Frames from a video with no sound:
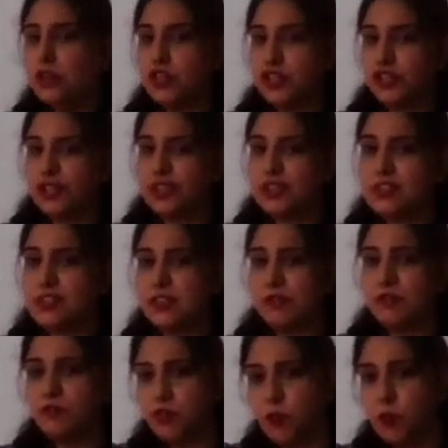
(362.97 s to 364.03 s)
Have you heard this
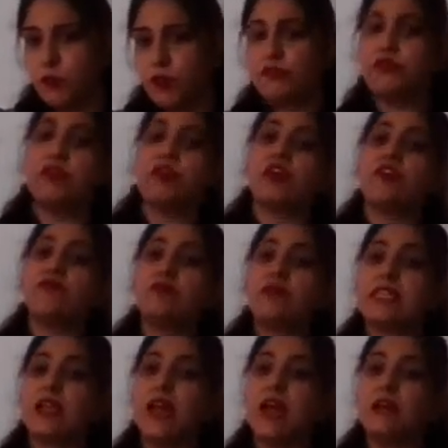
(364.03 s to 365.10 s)
term, FOMO, fear of
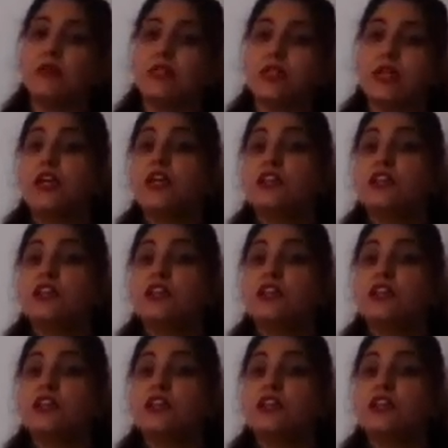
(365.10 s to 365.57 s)
missing out?